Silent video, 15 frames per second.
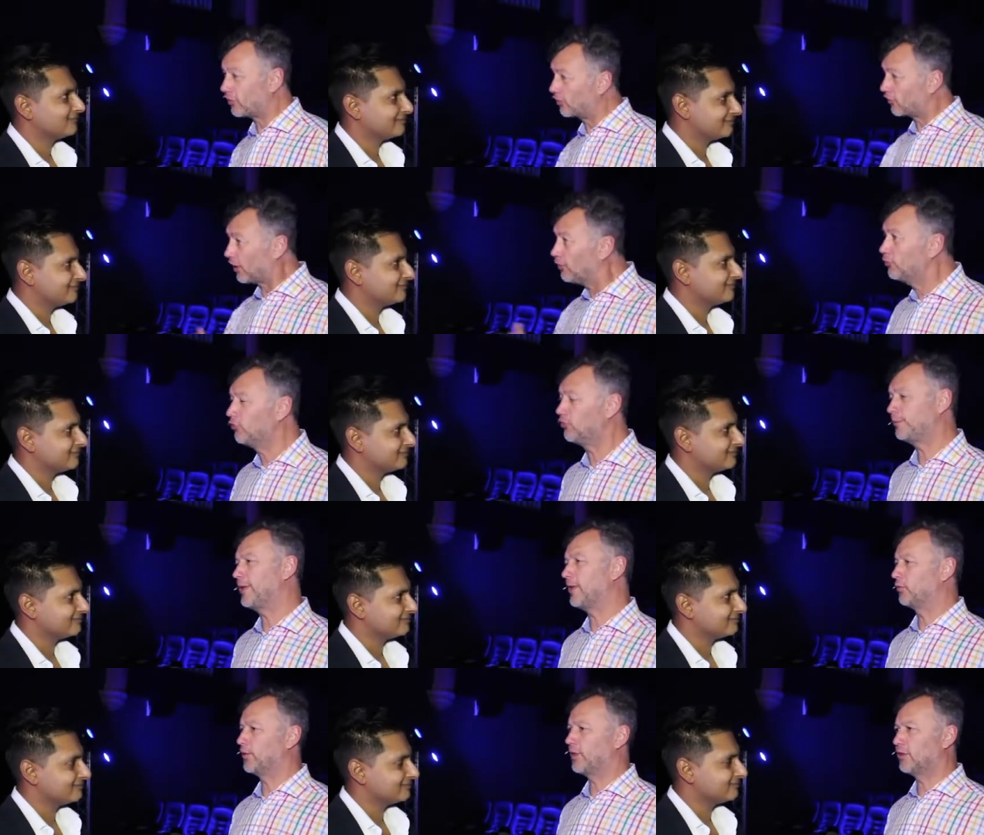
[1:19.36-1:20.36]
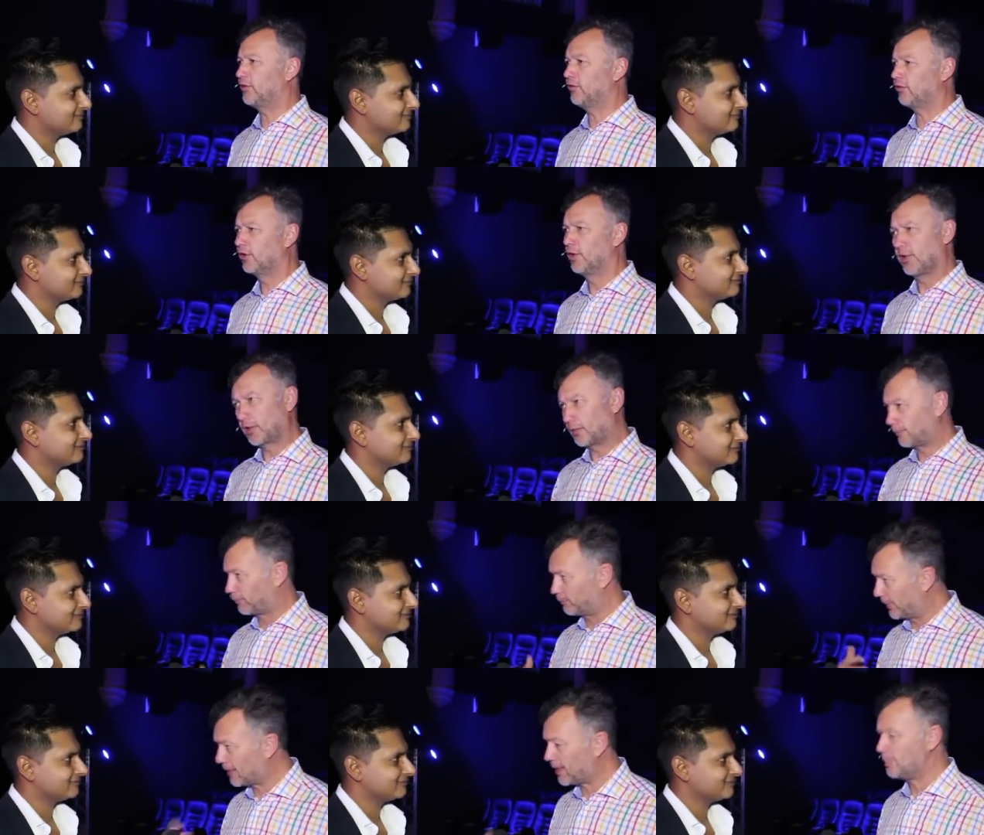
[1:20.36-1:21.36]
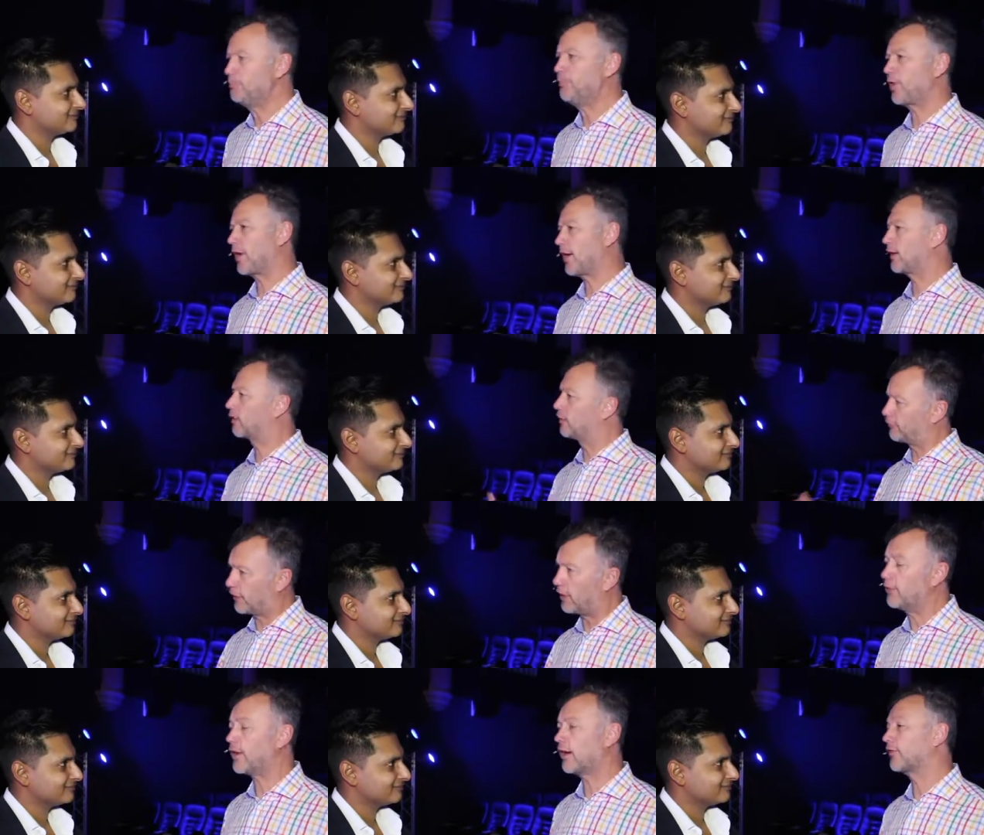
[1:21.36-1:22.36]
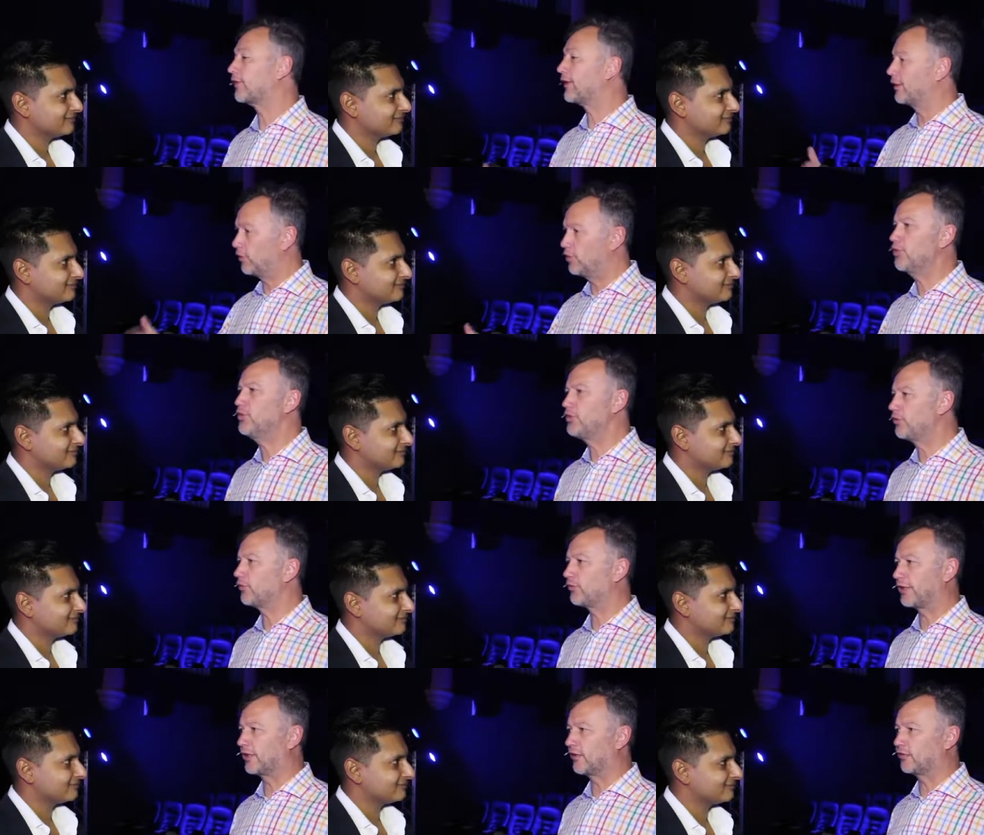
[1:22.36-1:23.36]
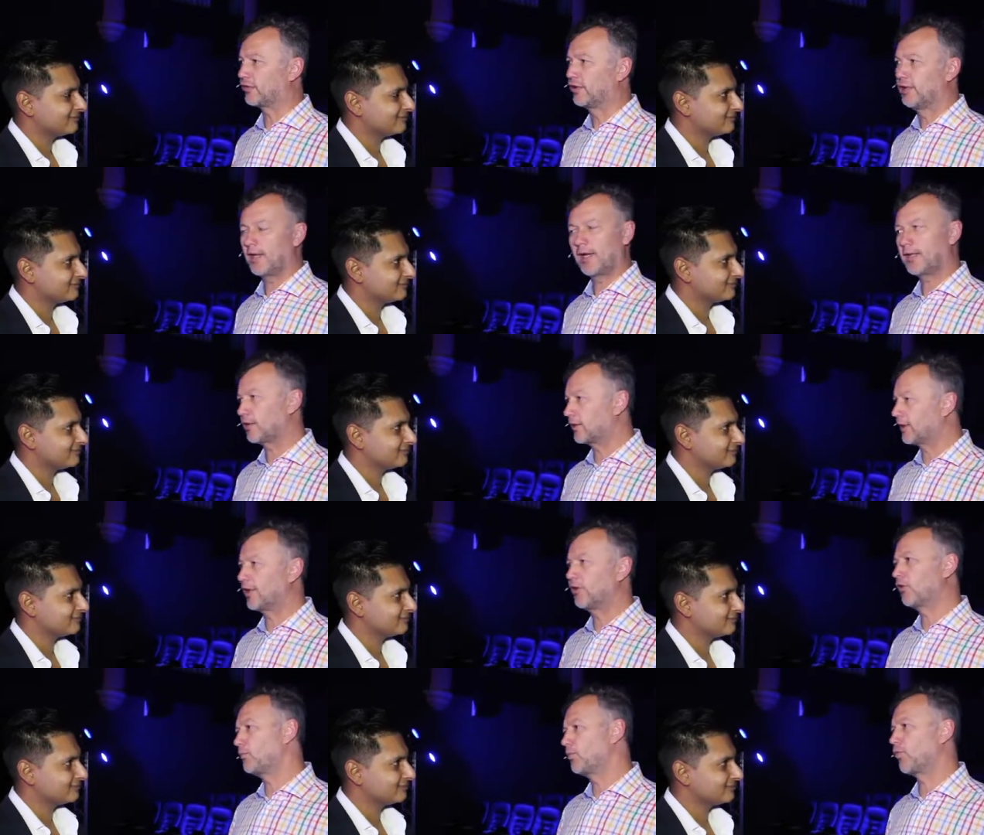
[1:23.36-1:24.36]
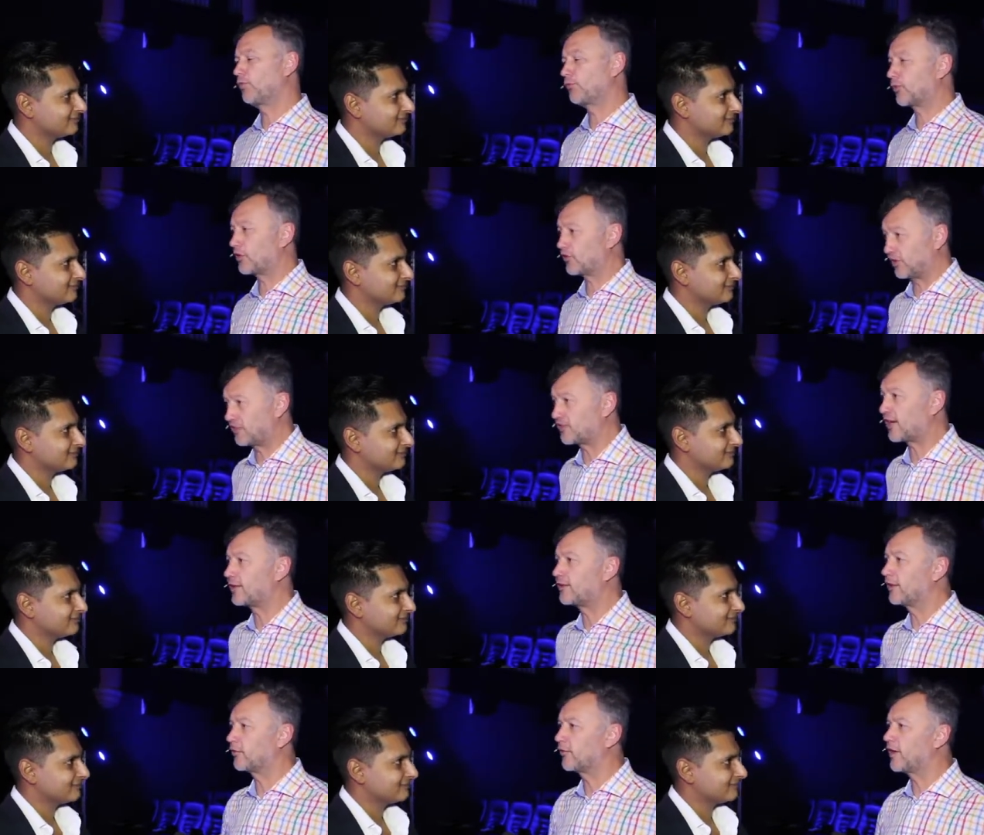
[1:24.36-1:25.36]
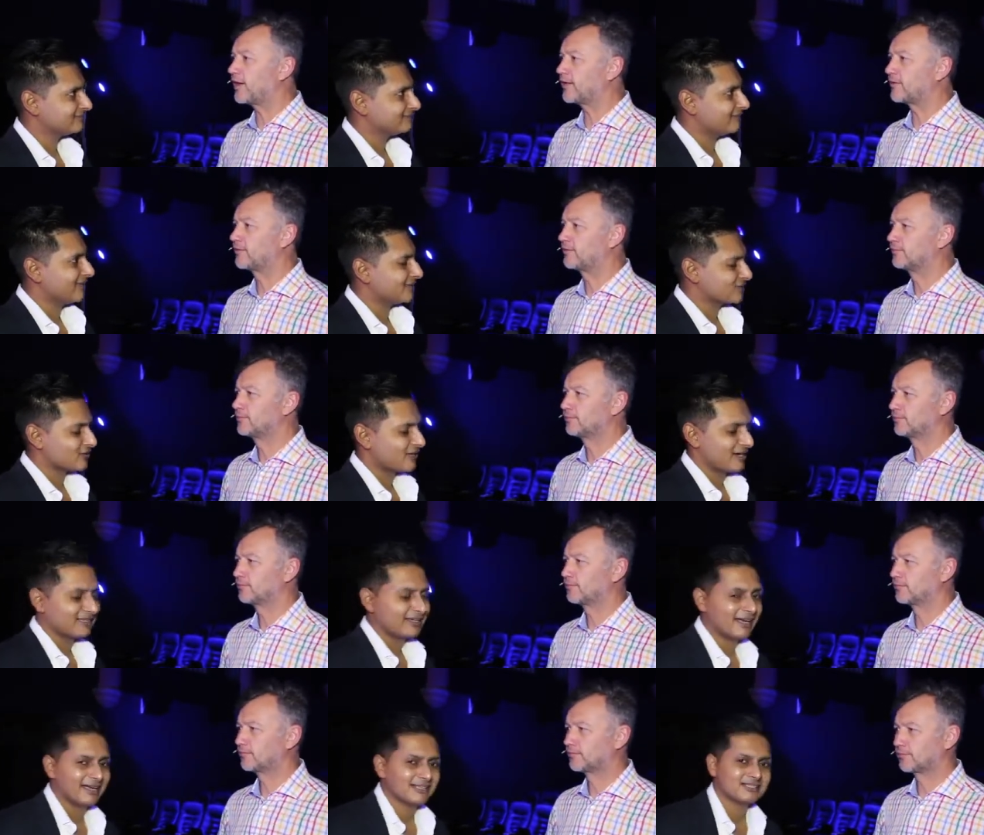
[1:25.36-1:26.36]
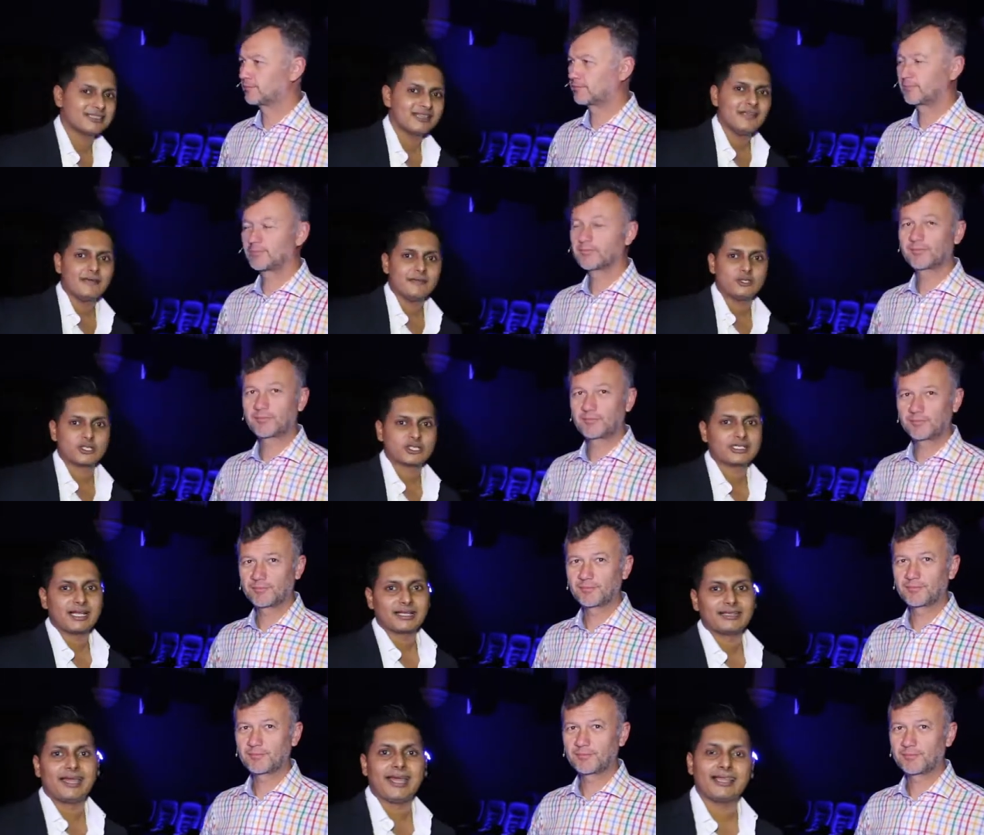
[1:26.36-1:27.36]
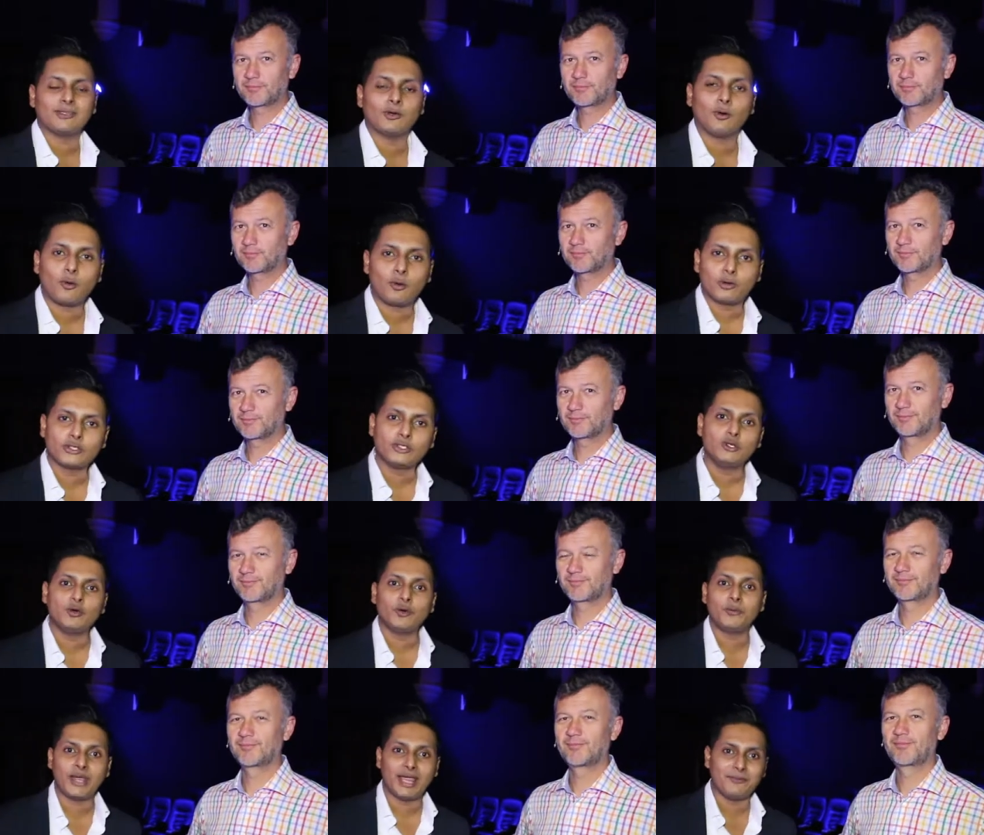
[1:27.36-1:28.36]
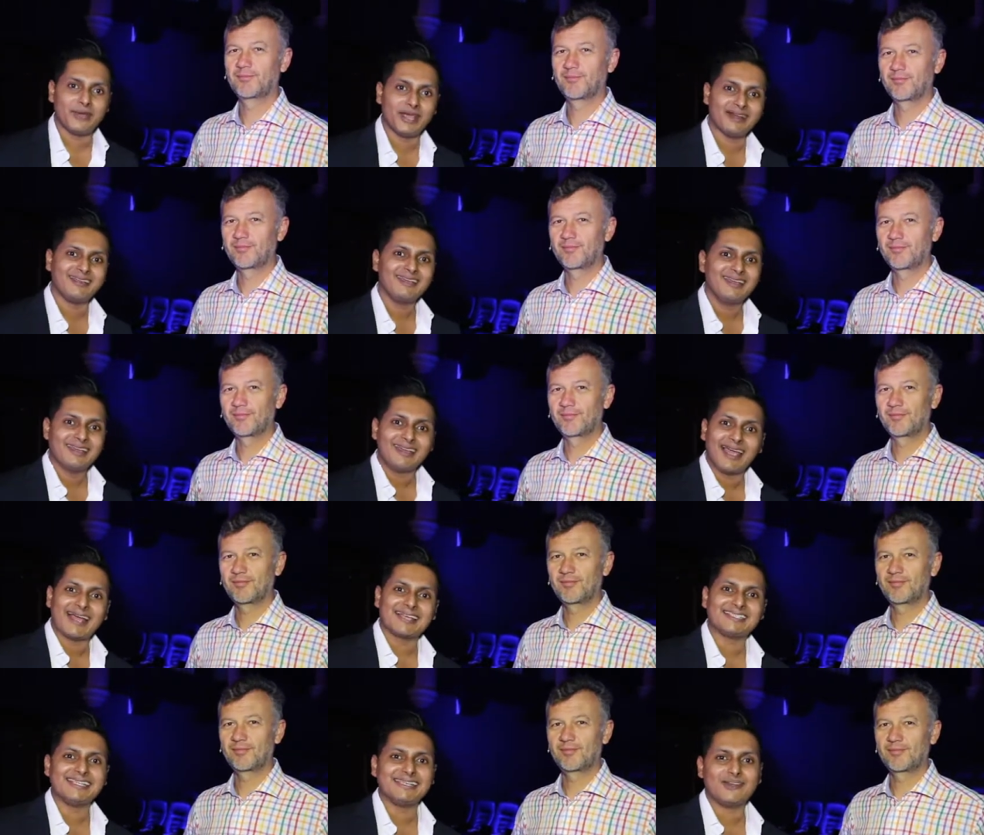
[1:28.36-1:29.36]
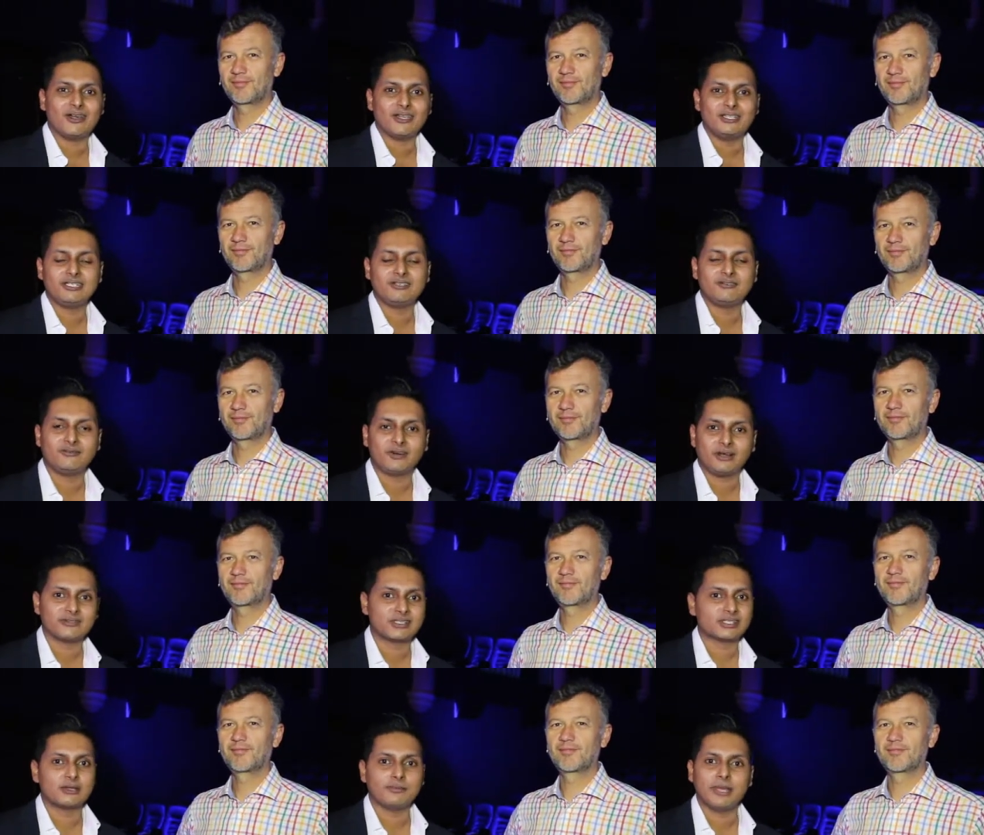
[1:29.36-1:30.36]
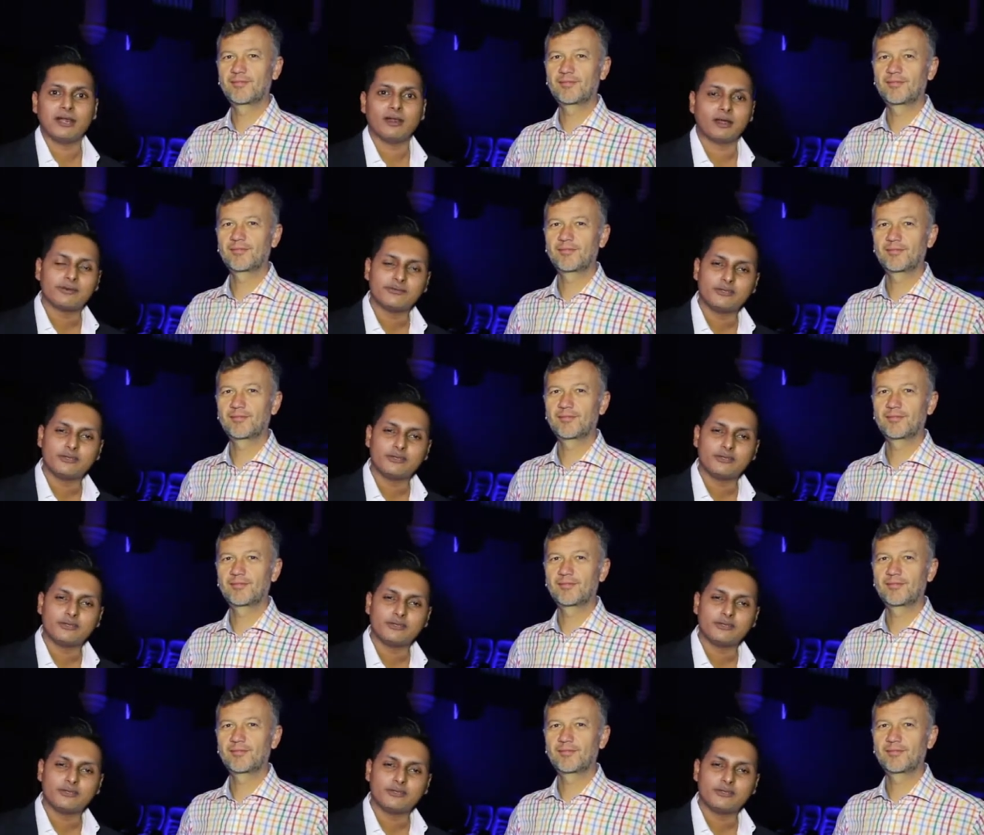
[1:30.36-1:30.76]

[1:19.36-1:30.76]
Speaker 1: So don't just be a witness, become proactive, go out there, learn new things, and get on board for this
Speaker 2: exciting ride. That's right, guys. Just like they had the horseshoe repairman, as technology evolves, there's going to be a lot